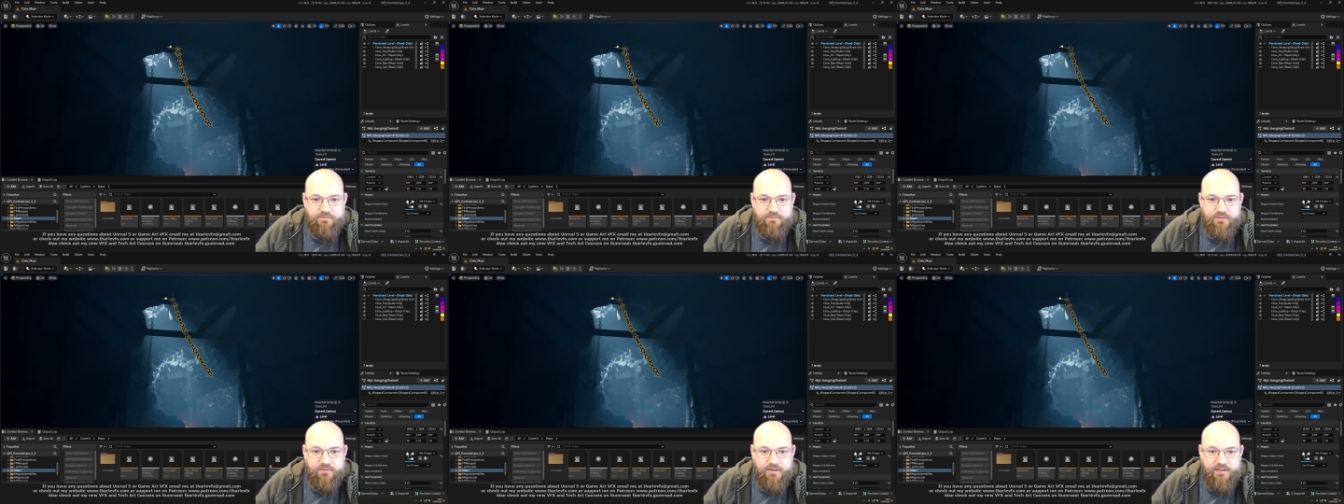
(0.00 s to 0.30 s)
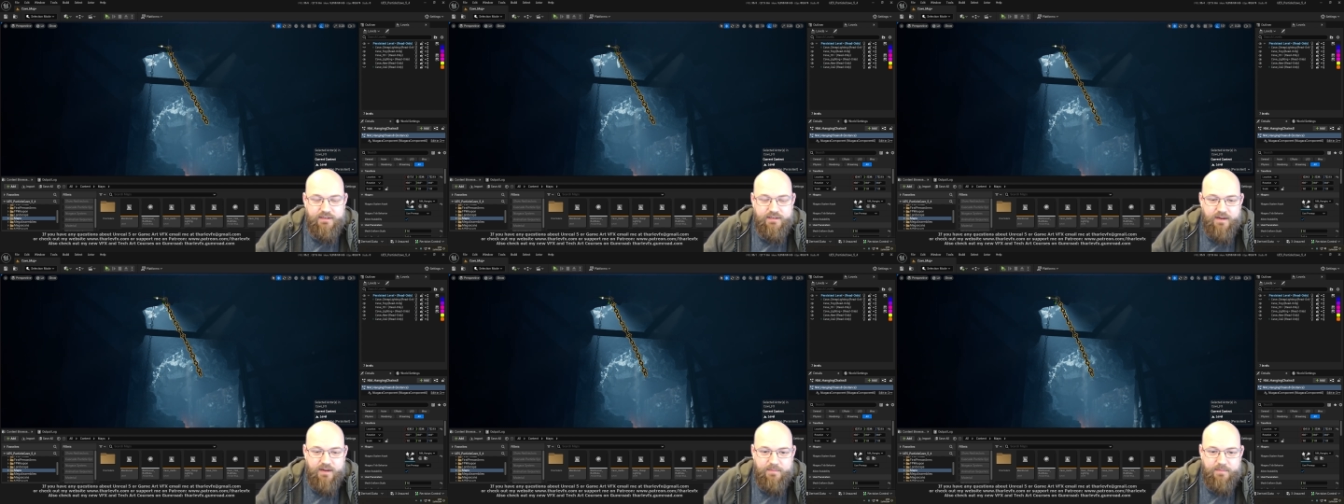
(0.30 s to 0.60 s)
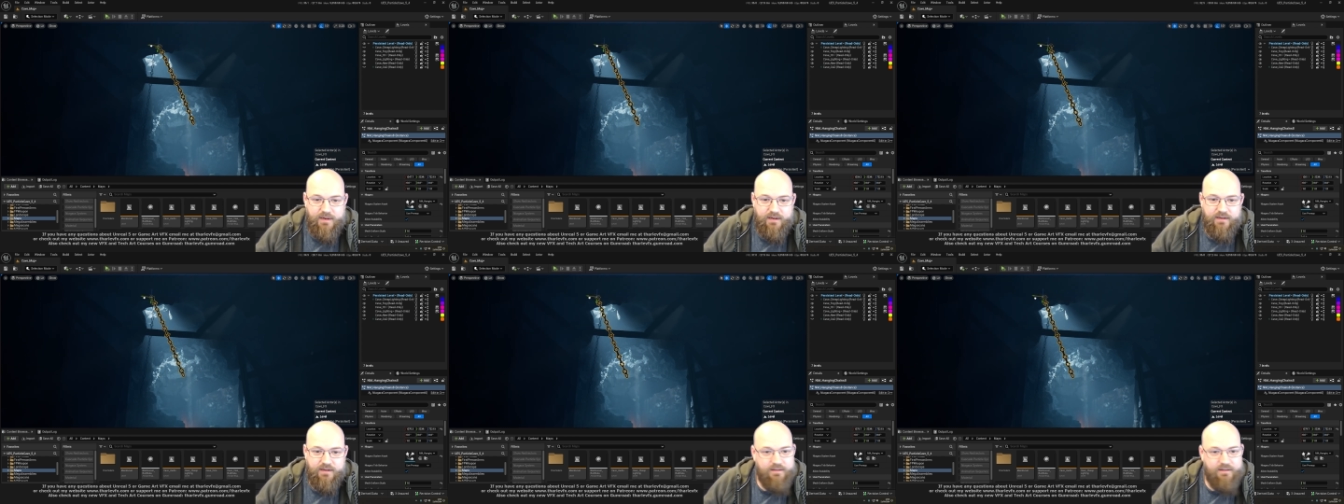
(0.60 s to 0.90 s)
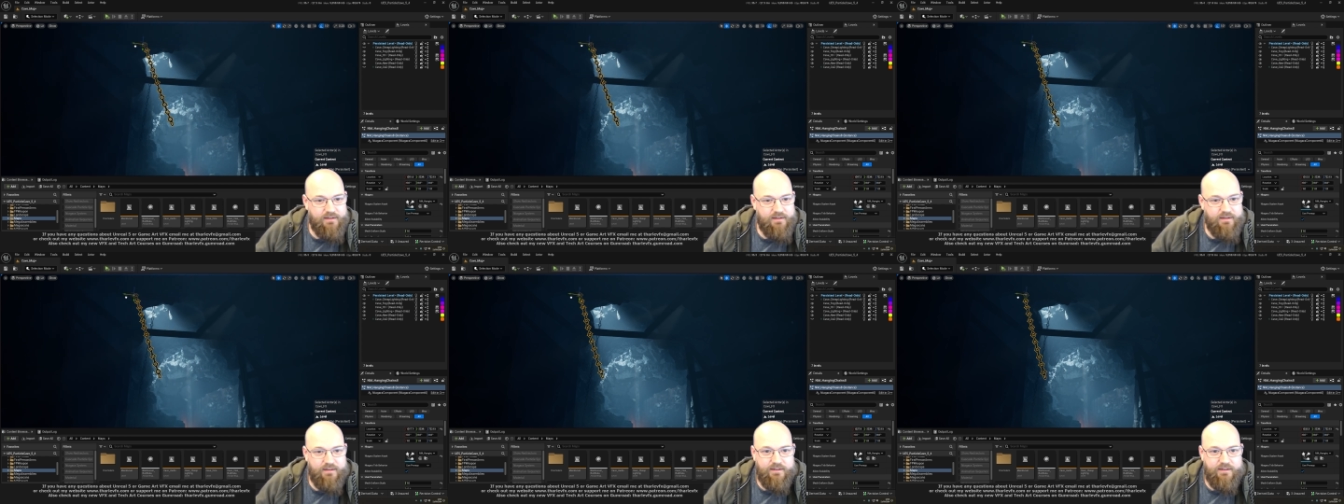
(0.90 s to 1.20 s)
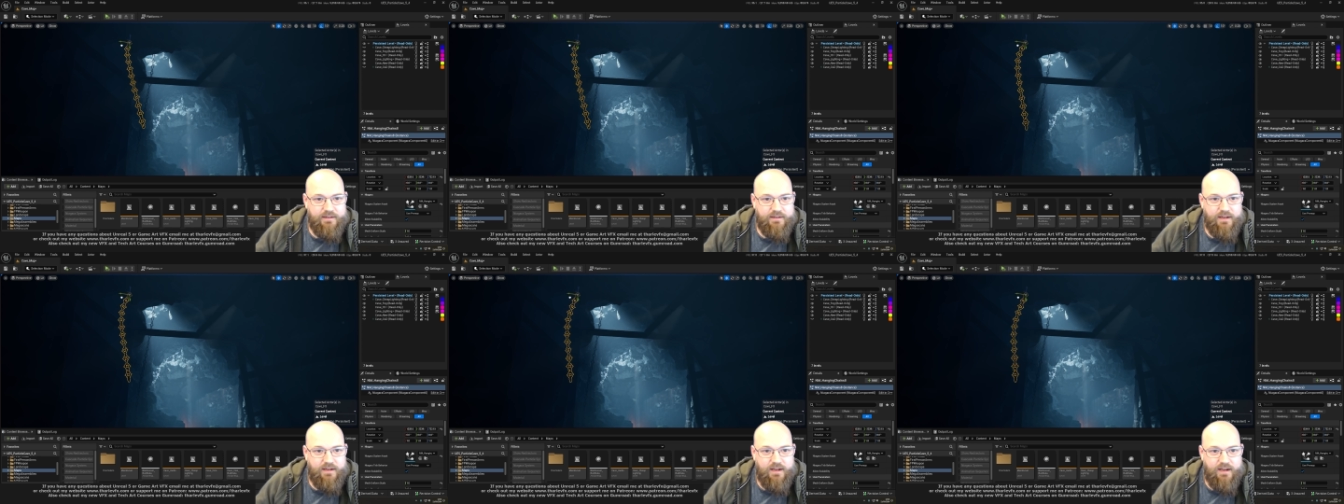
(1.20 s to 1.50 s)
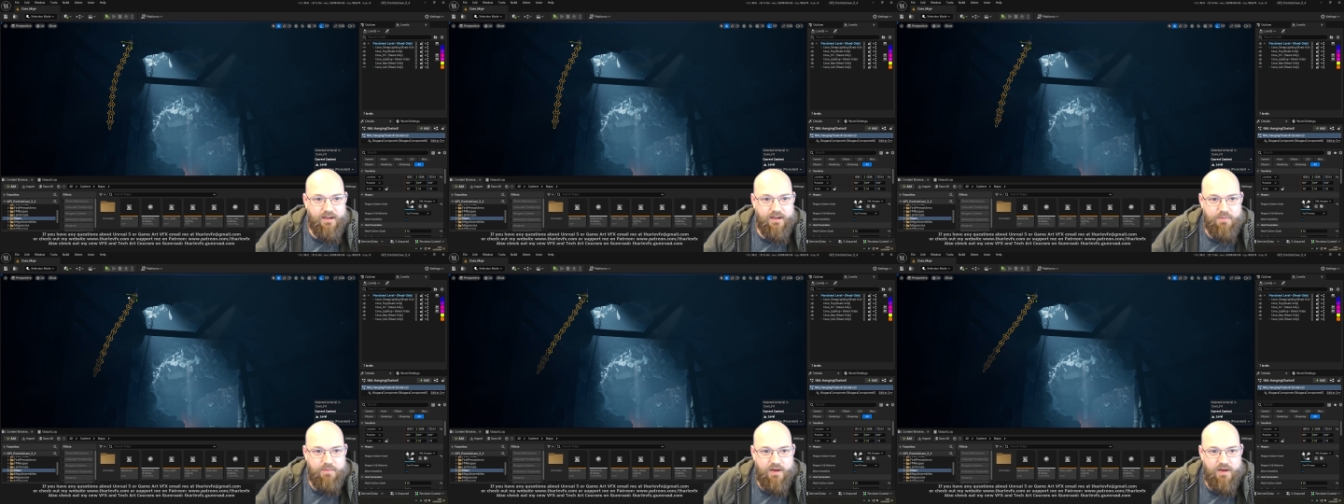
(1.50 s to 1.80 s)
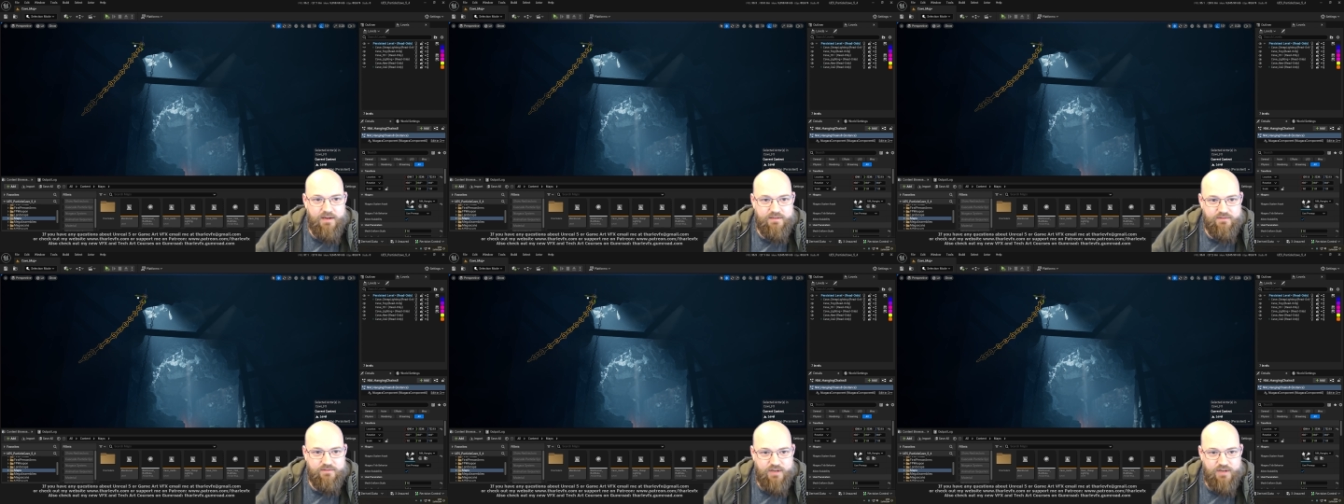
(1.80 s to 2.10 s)
fully dynamic
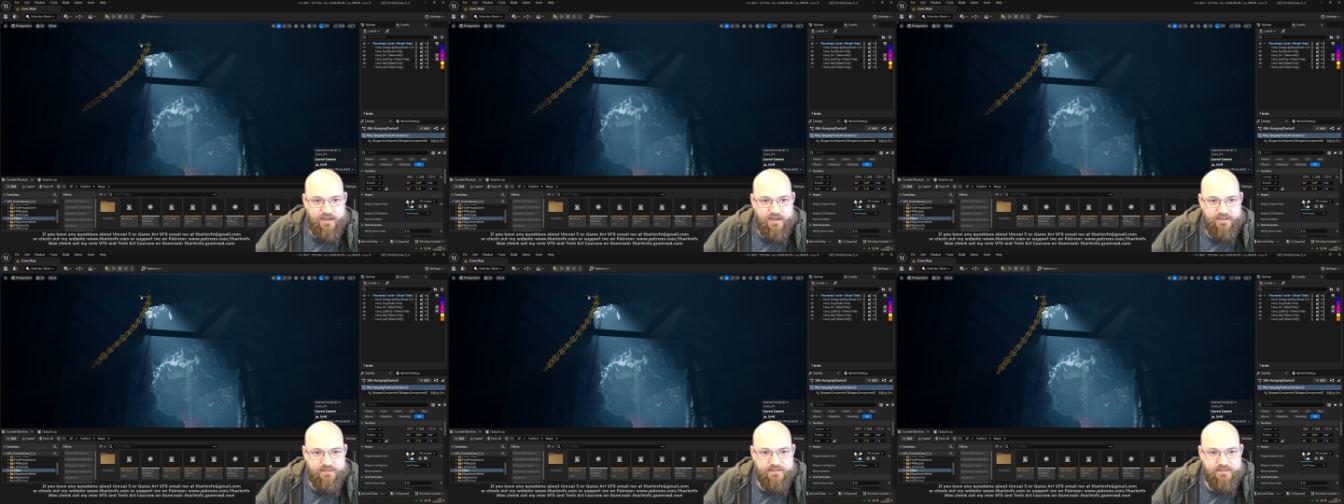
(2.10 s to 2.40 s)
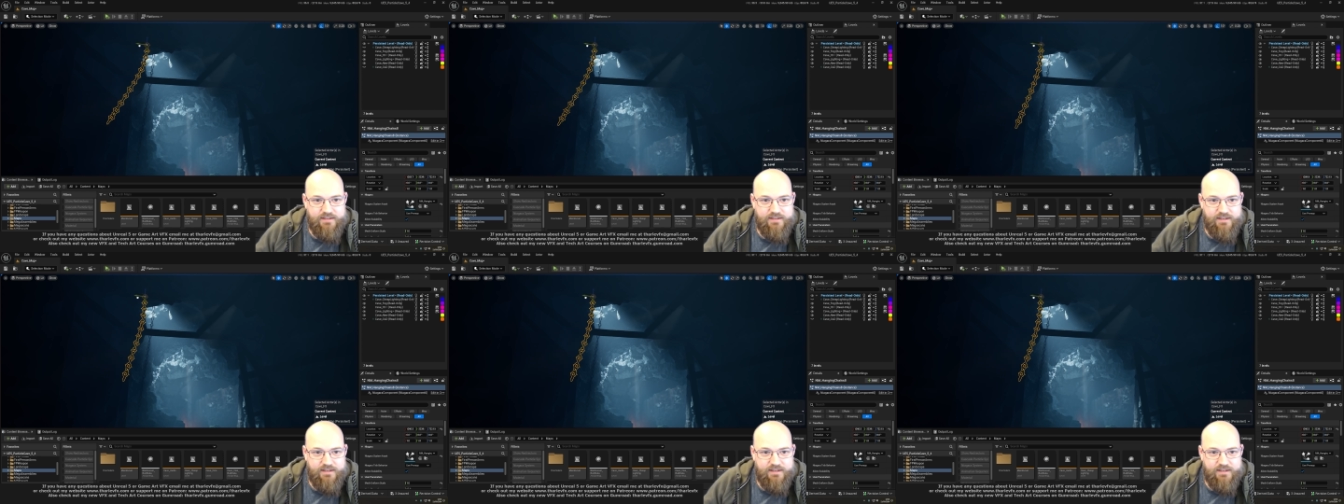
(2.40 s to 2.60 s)
particle chains.